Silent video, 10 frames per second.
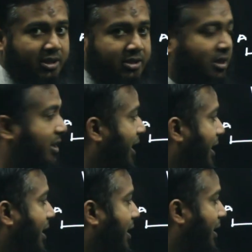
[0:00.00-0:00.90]
journey
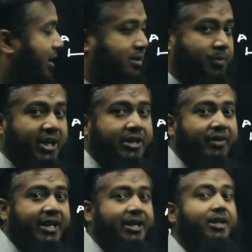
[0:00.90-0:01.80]
is being
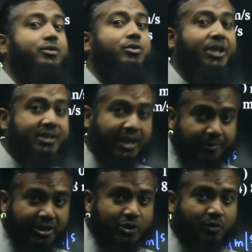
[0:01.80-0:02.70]
divided in 3
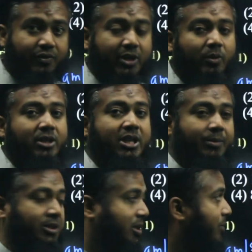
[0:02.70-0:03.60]
segments of equal time
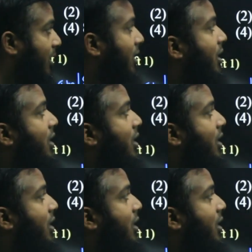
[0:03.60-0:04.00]
interval,